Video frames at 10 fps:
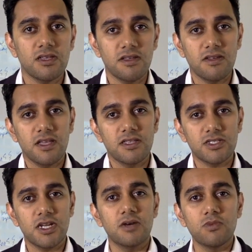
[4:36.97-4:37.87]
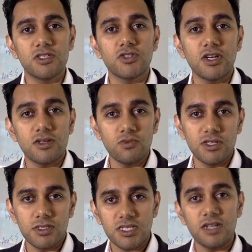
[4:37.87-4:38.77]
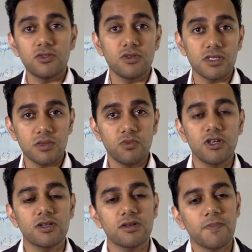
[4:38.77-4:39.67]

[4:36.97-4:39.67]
Each time we start doing some work.